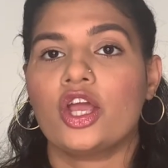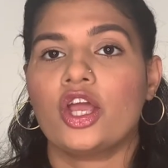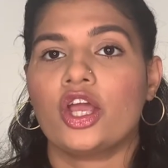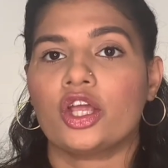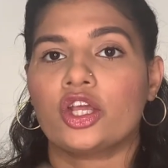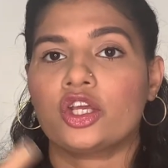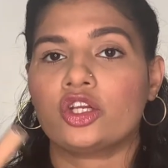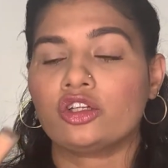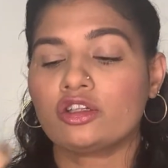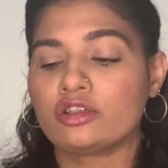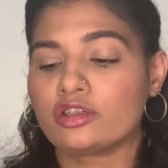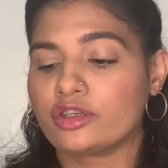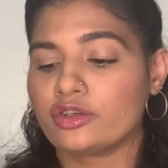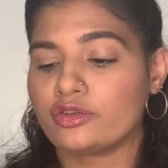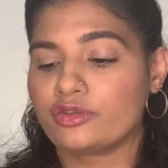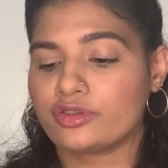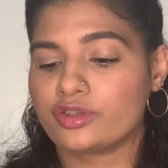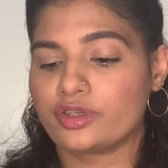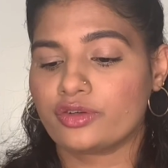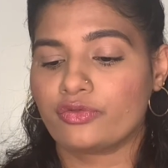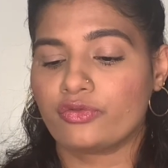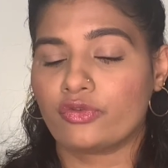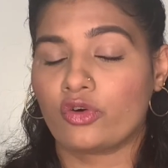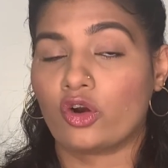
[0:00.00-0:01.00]
You can also use
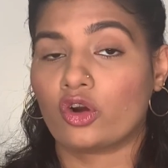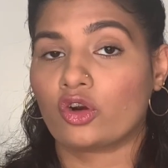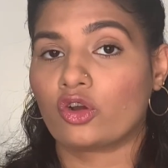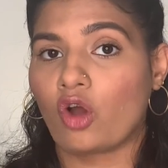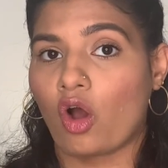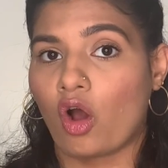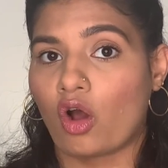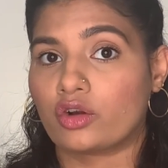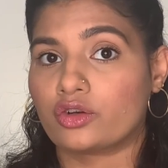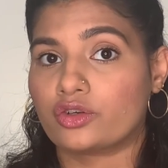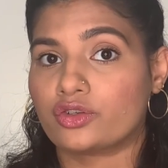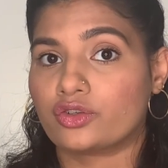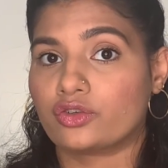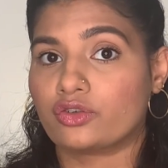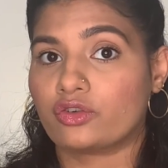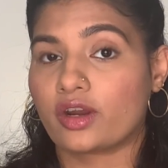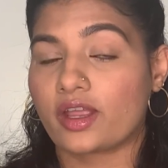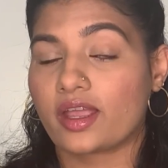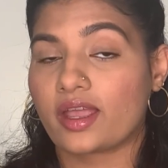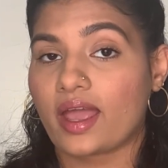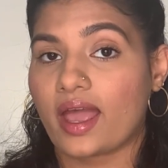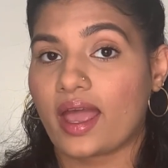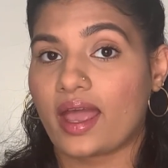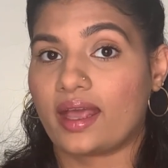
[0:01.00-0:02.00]
it for
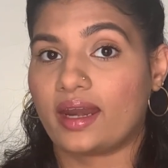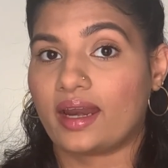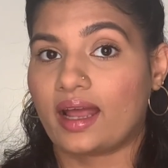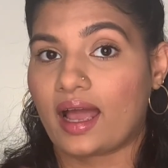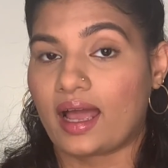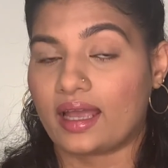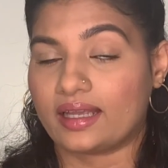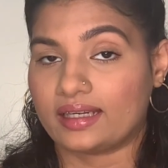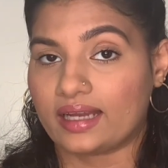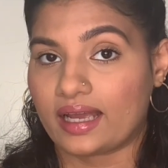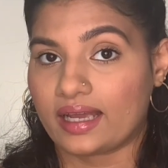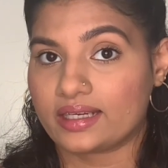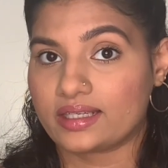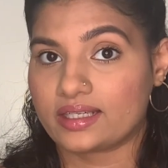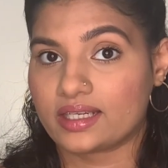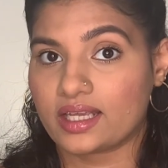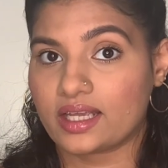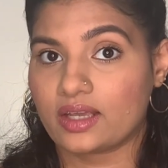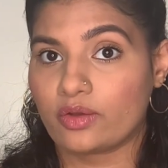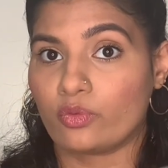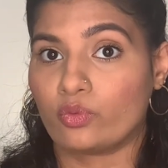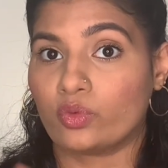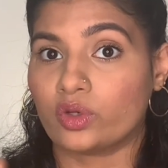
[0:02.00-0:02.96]
contouring and highlighting,